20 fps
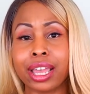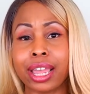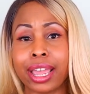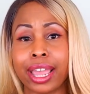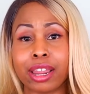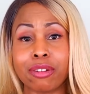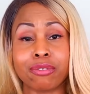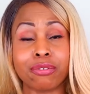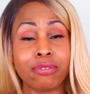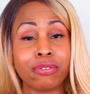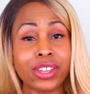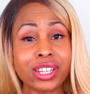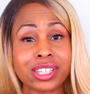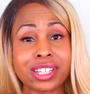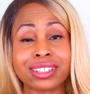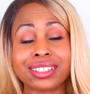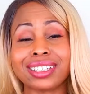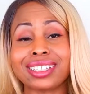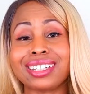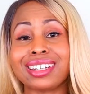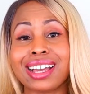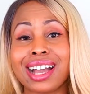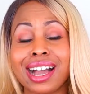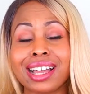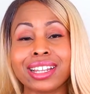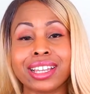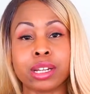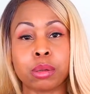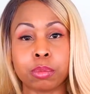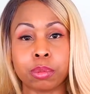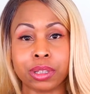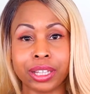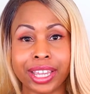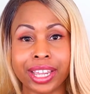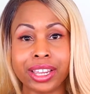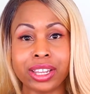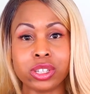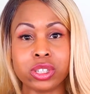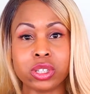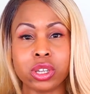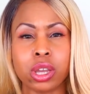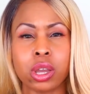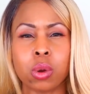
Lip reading: and physically not in a place